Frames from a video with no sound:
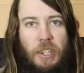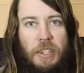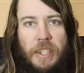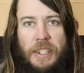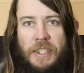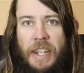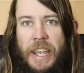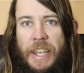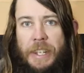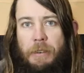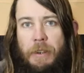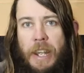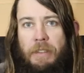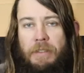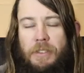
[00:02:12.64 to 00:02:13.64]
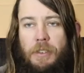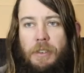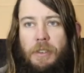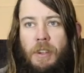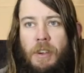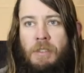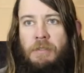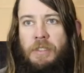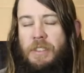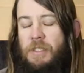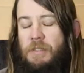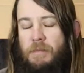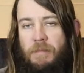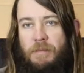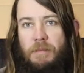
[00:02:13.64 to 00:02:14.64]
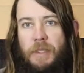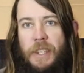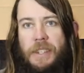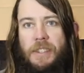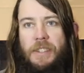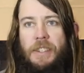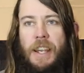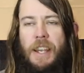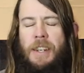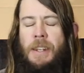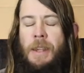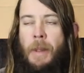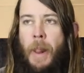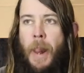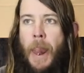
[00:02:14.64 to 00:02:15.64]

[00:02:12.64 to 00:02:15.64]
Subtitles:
Doesn't hang around for too long, just gets it done.